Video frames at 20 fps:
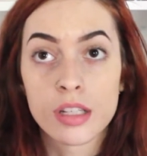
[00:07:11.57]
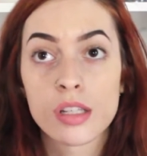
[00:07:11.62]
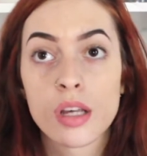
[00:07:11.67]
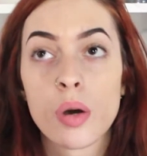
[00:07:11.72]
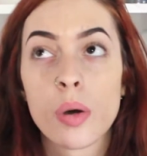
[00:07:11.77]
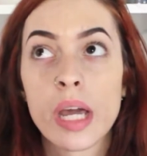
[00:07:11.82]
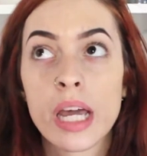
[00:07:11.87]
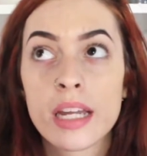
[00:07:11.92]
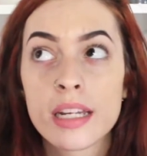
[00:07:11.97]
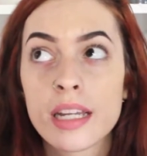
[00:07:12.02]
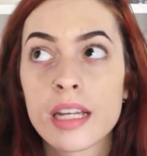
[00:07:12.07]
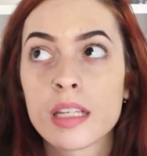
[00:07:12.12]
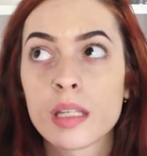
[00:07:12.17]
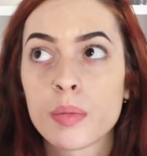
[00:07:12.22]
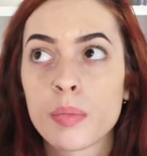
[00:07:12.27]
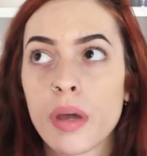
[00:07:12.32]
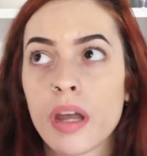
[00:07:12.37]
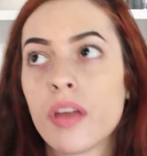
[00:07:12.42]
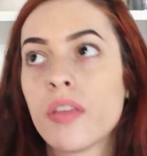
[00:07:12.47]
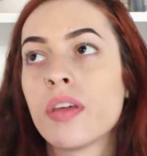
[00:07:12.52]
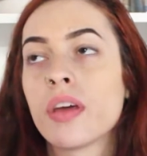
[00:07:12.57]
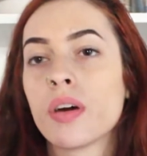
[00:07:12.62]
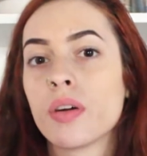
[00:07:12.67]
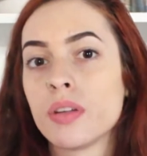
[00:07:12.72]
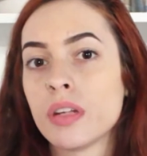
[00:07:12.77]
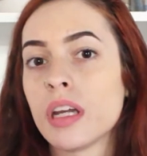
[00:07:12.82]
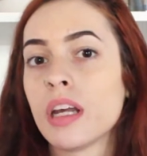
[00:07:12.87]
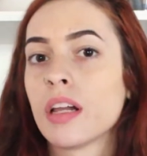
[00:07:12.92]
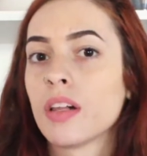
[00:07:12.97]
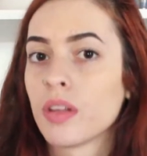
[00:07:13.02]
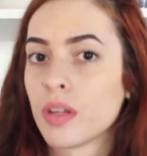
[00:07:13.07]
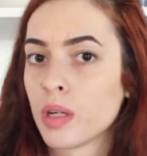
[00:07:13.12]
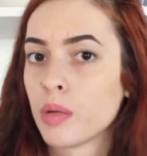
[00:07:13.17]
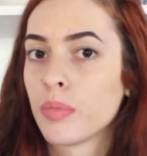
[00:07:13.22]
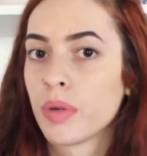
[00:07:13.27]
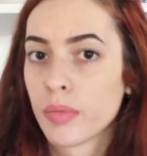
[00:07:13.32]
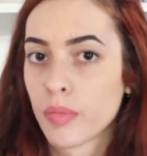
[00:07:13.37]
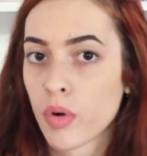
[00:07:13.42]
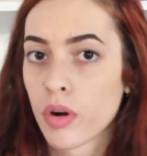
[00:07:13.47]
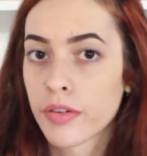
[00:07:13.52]
So anticipate that you'll need a little
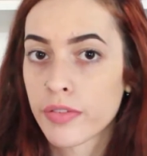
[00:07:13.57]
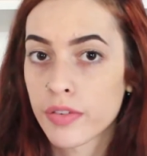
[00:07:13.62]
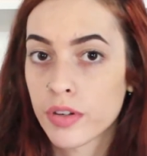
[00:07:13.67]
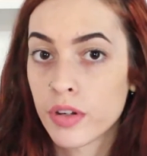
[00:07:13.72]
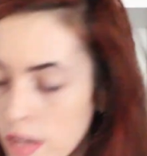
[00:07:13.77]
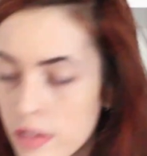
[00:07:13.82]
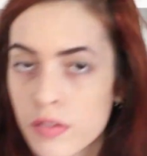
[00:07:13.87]
bit more food.